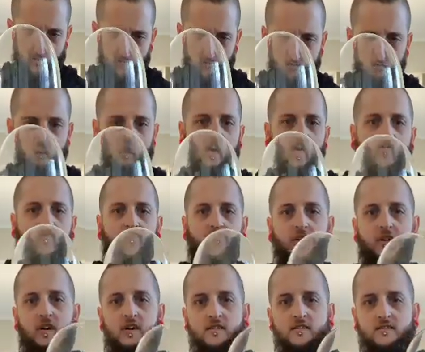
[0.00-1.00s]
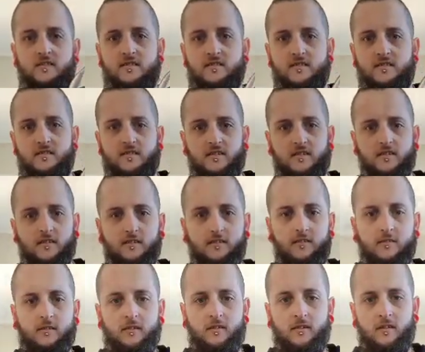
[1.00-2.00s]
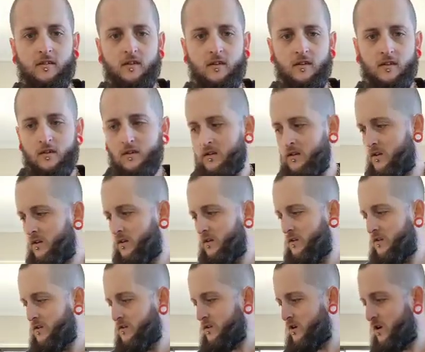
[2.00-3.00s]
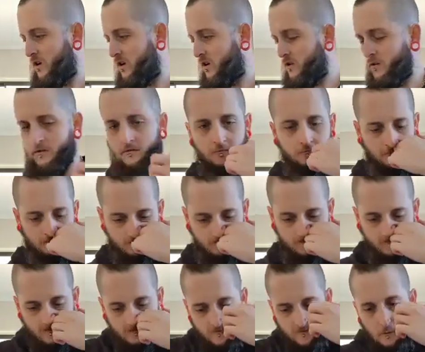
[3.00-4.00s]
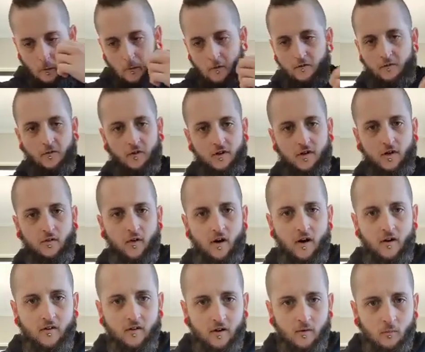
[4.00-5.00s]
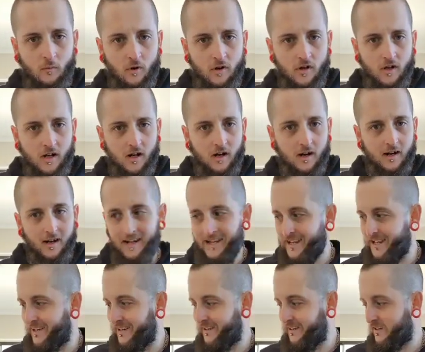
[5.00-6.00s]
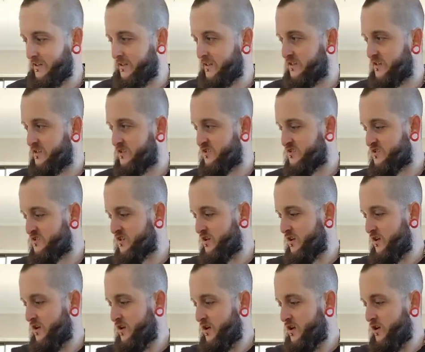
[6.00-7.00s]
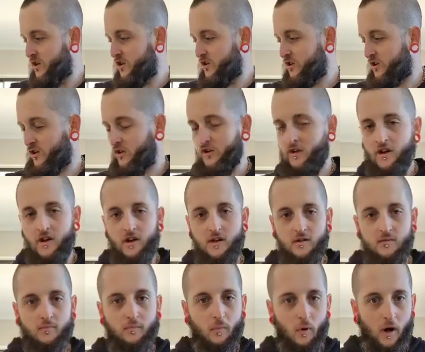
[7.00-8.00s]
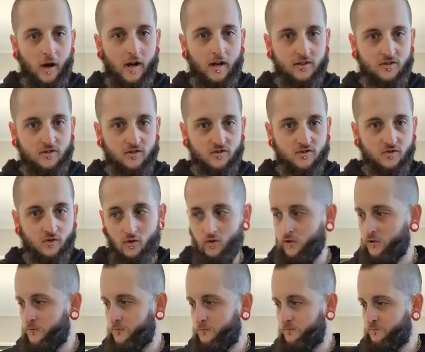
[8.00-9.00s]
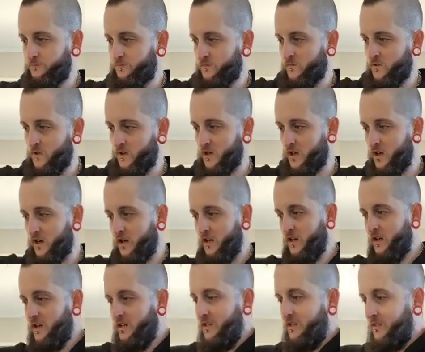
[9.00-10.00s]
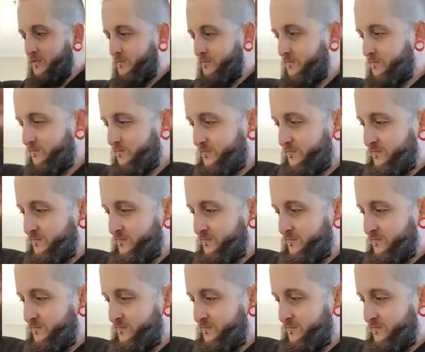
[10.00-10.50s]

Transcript: that smells very nice, isn't it? So, for a terrarium, what you're going to need is, buy extra soil. You're going to need